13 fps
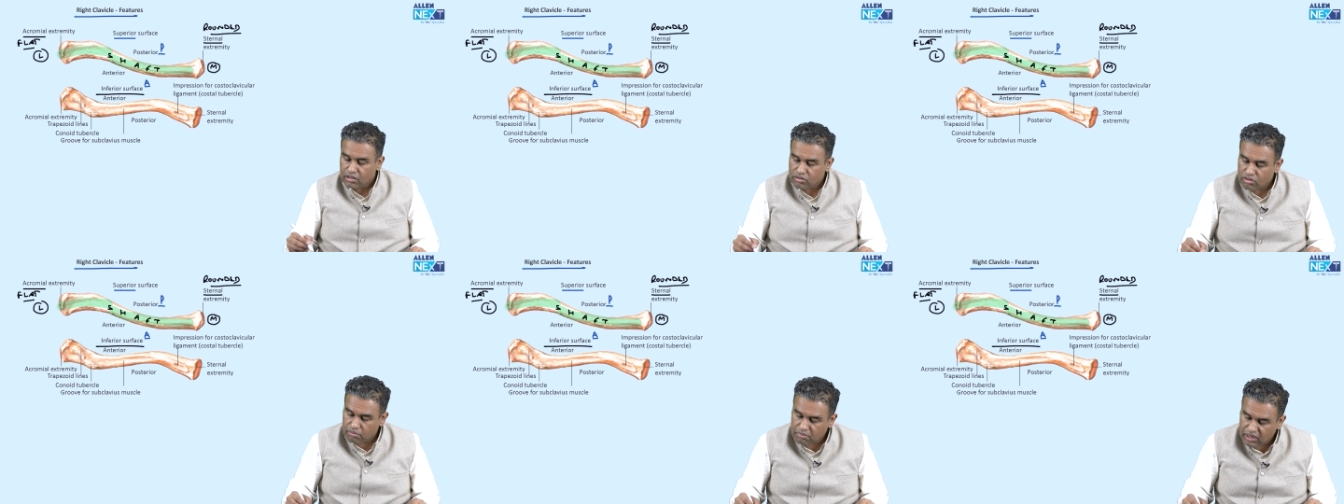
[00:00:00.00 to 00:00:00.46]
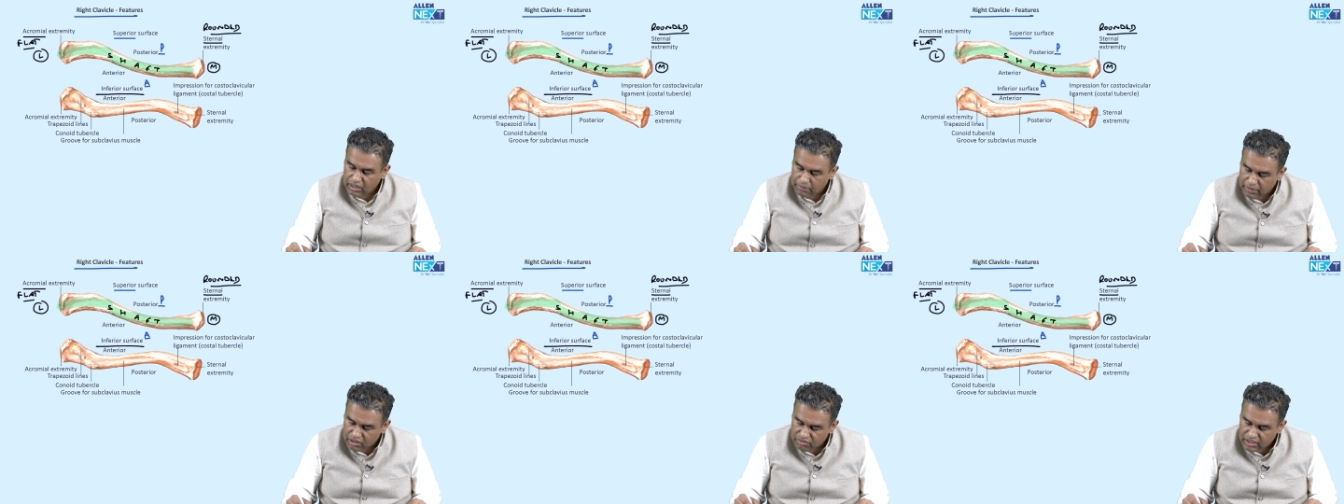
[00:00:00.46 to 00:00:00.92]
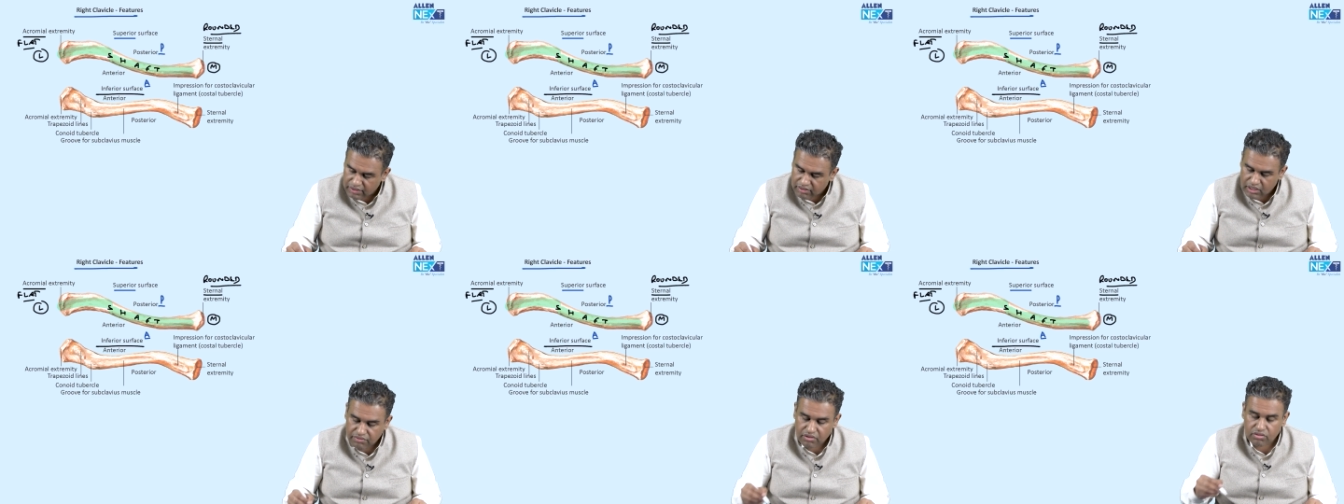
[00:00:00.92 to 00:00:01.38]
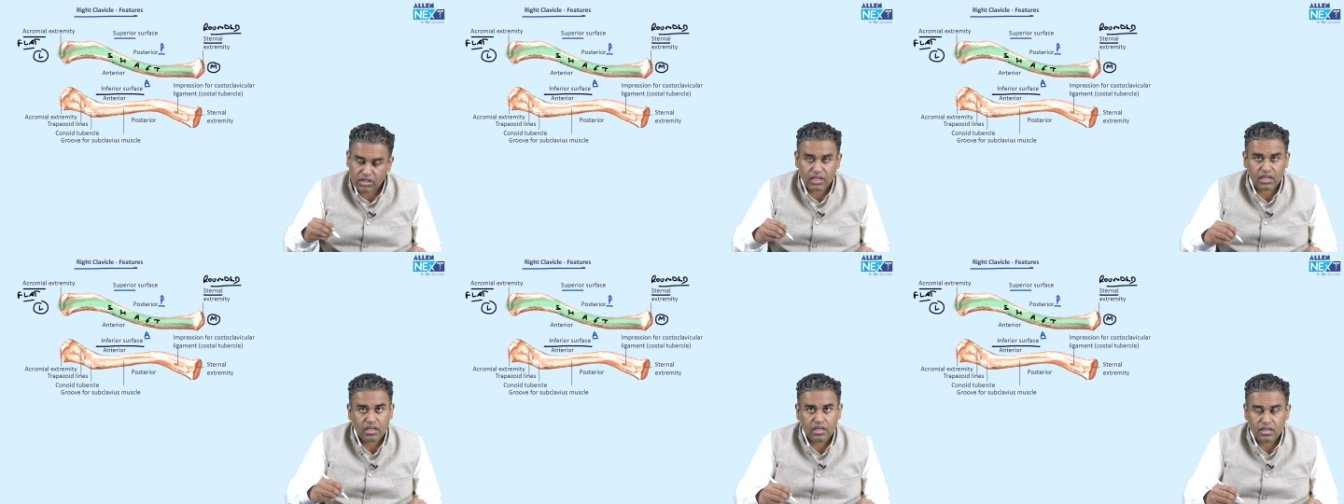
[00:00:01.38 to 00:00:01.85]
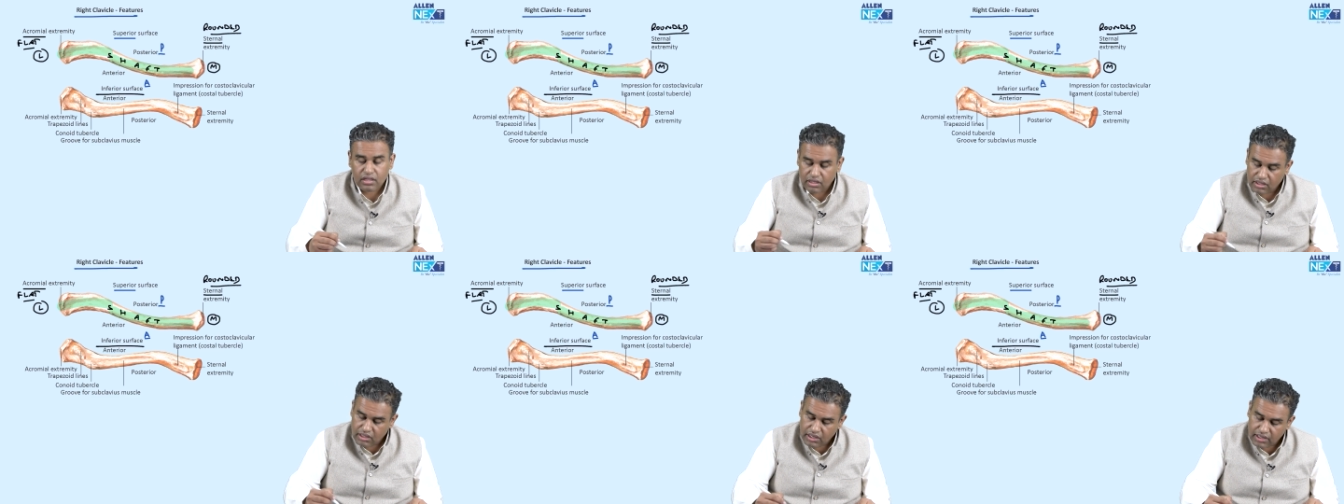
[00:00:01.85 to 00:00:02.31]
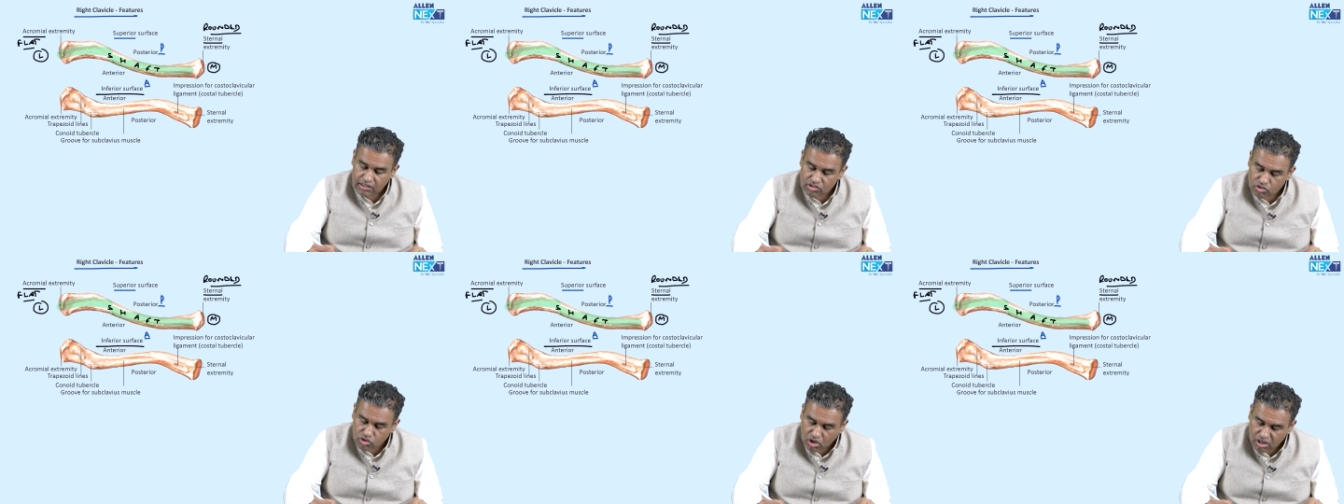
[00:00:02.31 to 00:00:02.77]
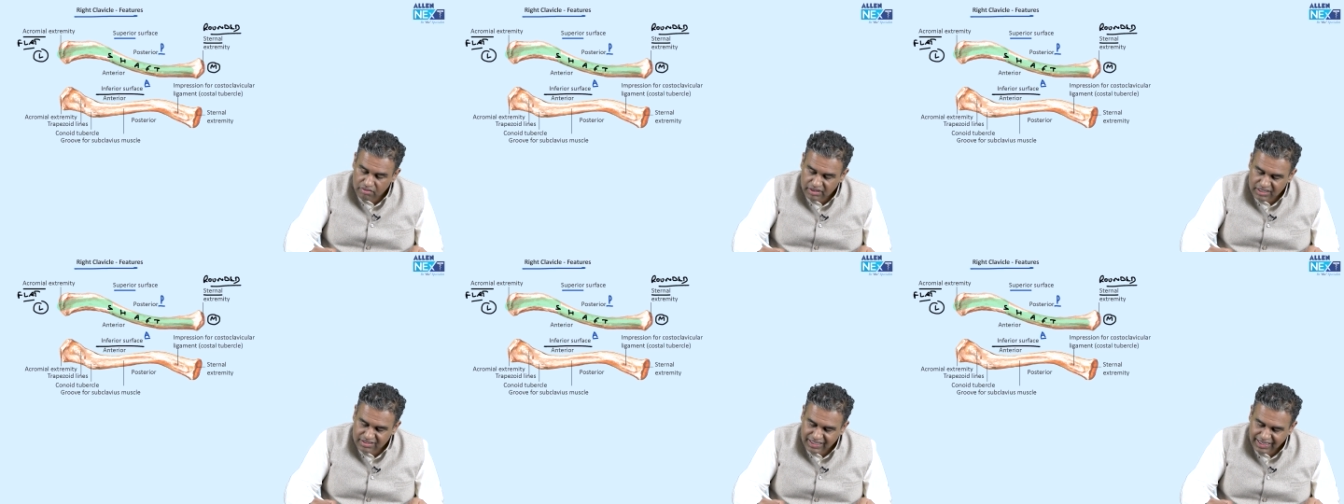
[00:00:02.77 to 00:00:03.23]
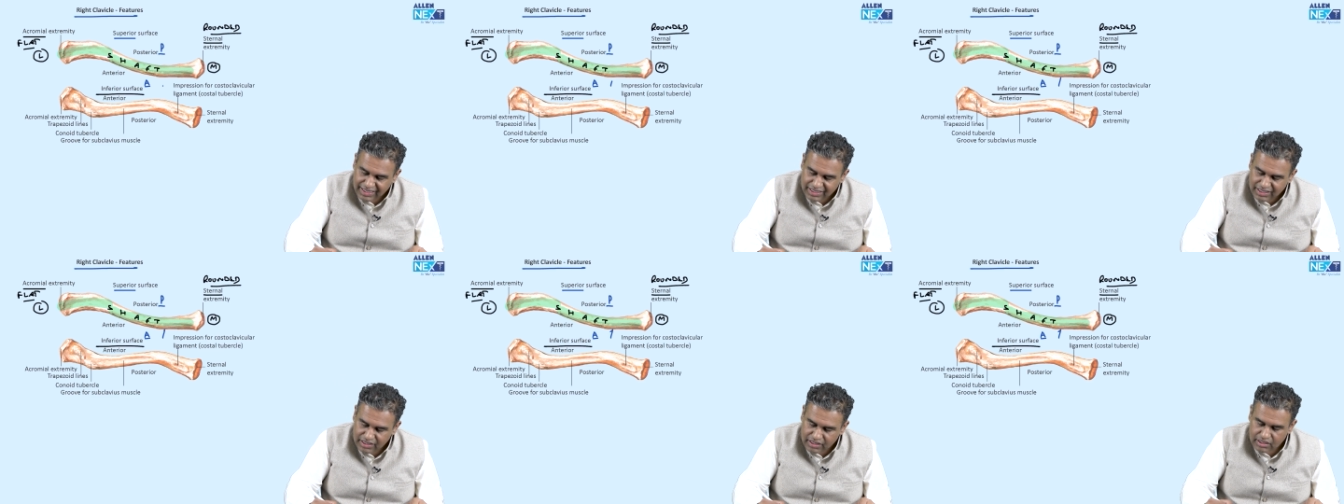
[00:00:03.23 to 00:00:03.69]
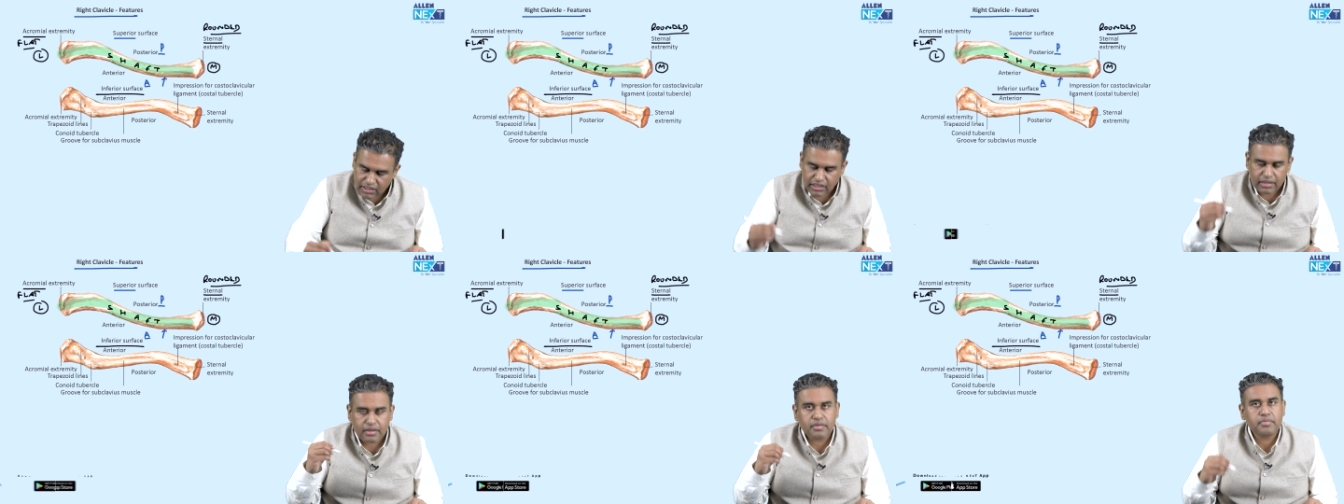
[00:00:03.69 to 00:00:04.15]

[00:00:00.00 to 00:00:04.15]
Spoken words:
So, middle part of clavicle, if you see, it is convex anteriorly.